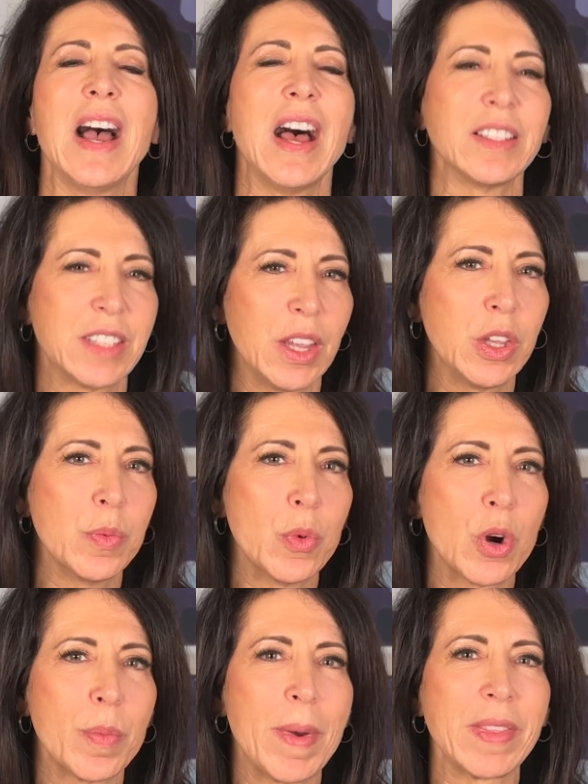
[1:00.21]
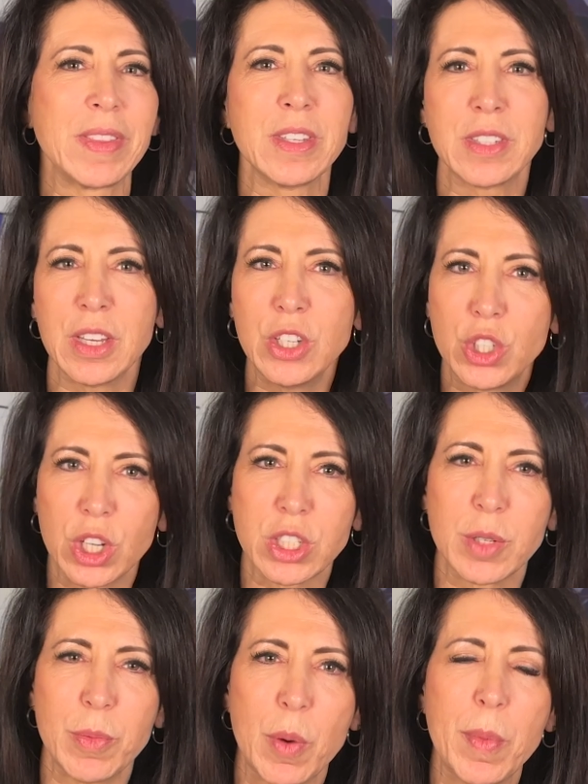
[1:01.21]
I'll tell you more about this in
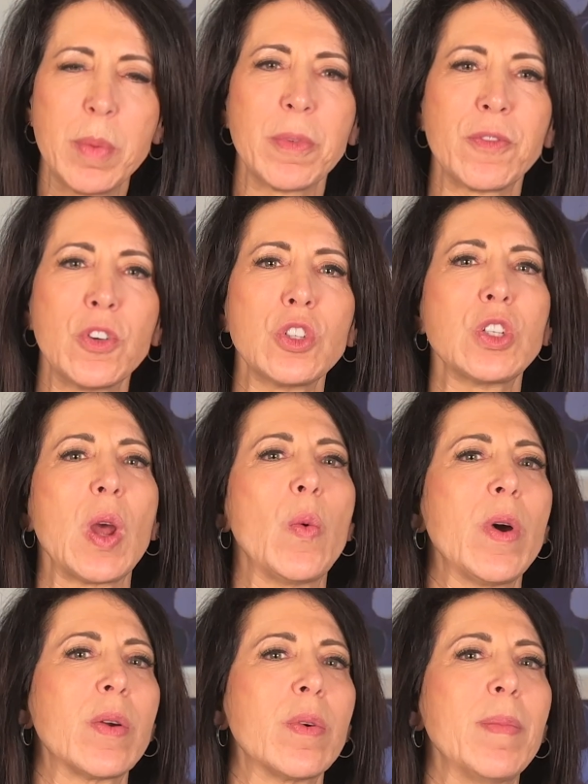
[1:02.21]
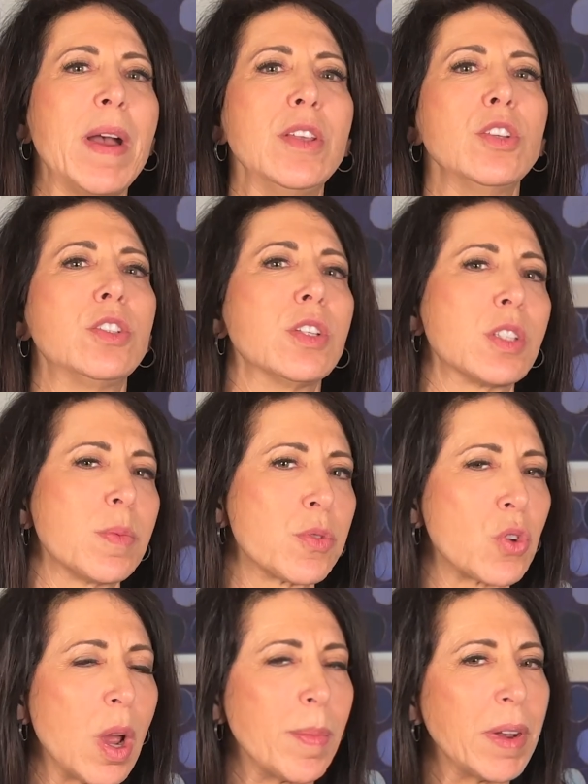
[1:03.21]
just a moment, but first I want to remind you to
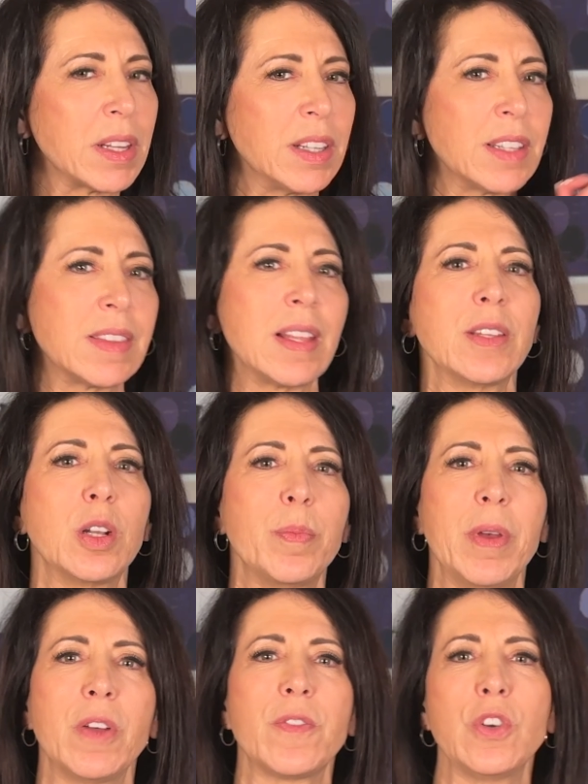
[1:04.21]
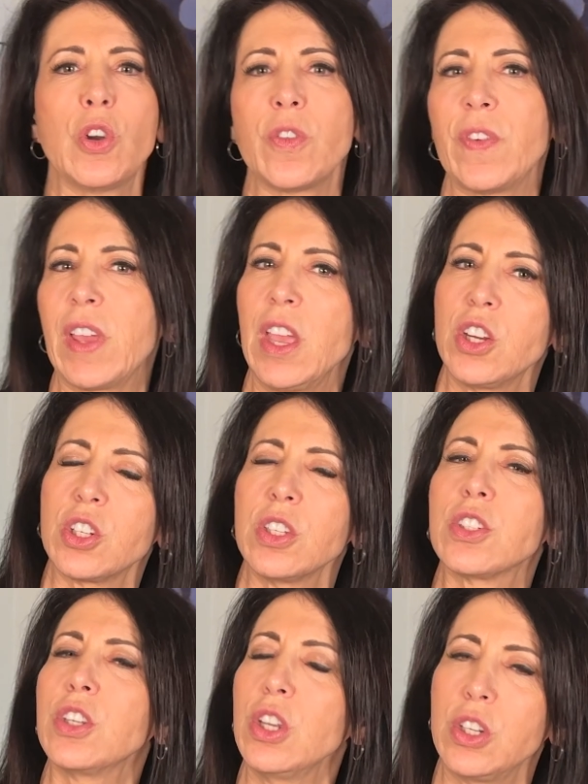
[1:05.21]
subscribe and click that little bell for
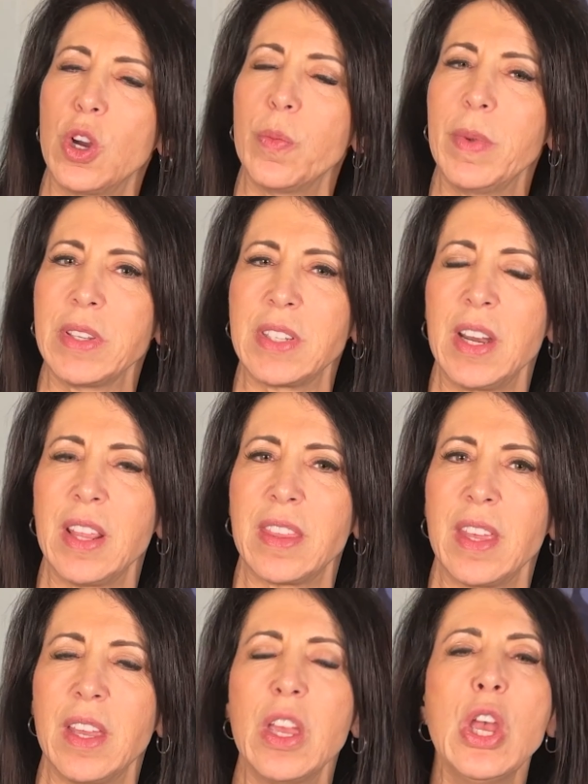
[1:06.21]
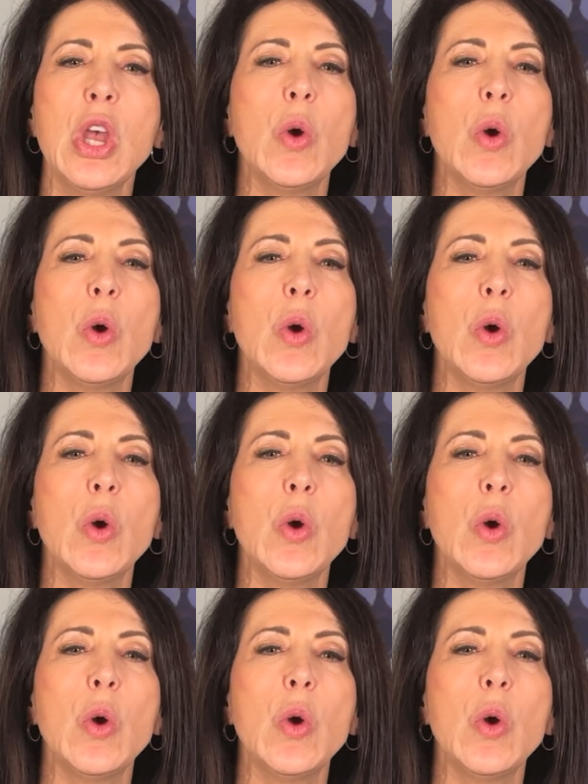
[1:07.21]
notifications so you don't miss anything.